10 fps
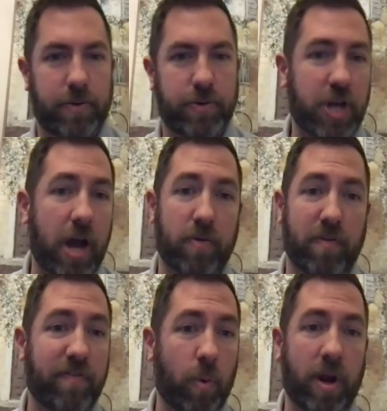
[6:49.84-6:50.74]
shot
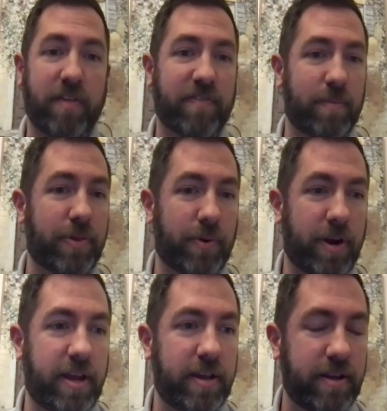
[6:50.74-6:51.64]
over 40 from
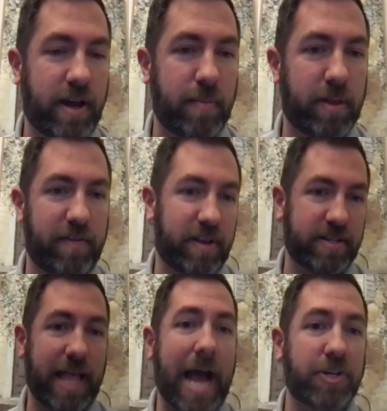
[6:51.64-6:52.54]
3, I believe, in
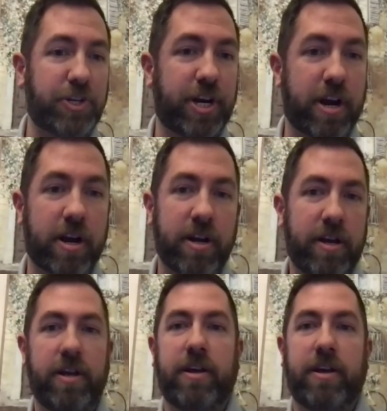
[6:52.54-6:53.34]
his last year.